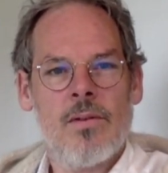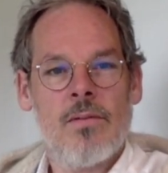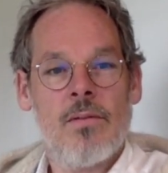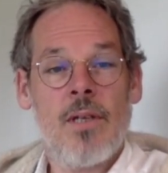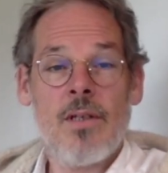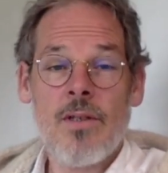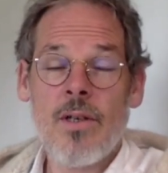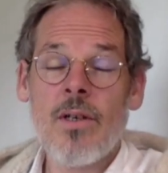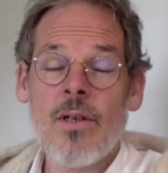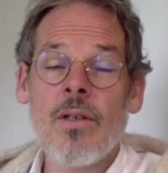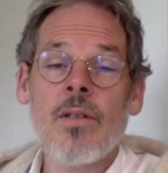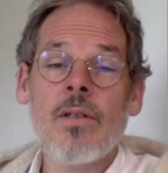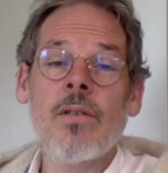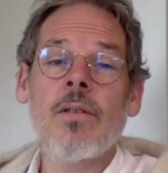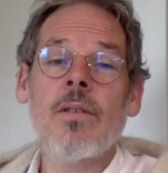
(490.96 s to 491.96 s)
then
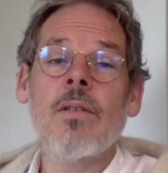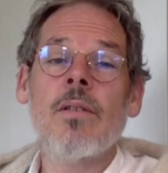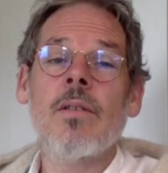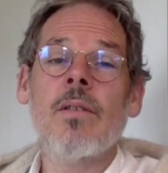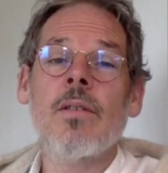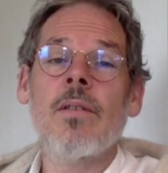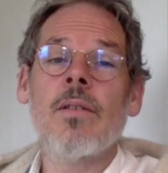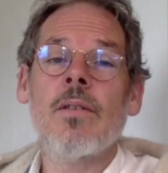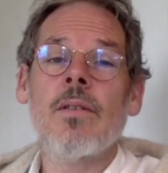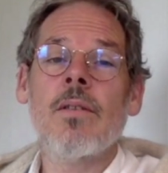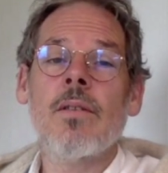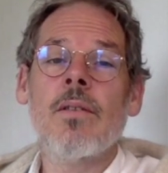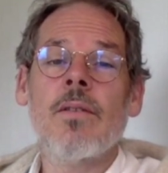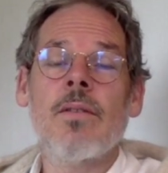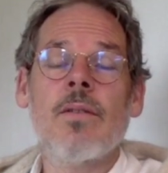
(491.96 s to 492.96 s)
turned,
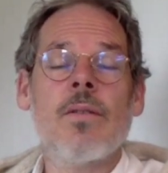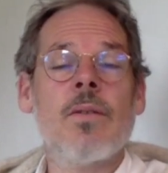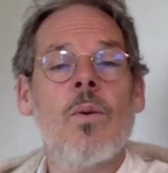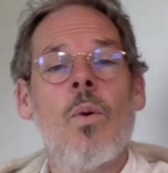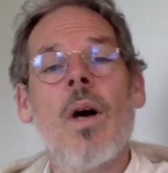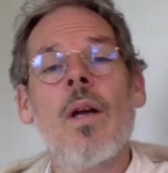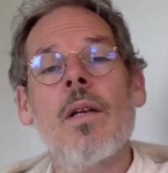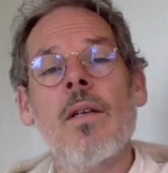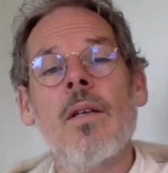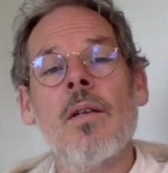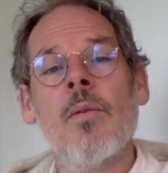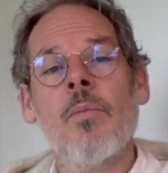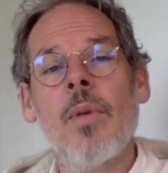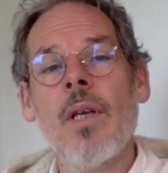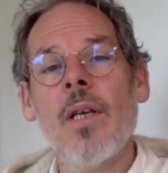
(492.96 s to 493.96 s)
squatted
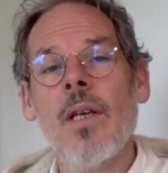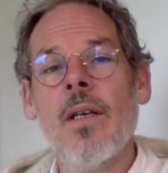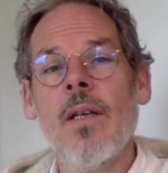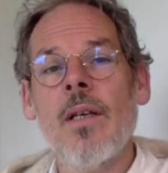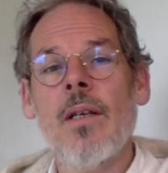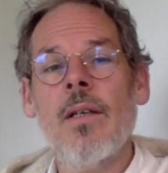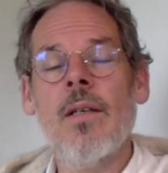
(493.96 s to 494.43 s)
and peed,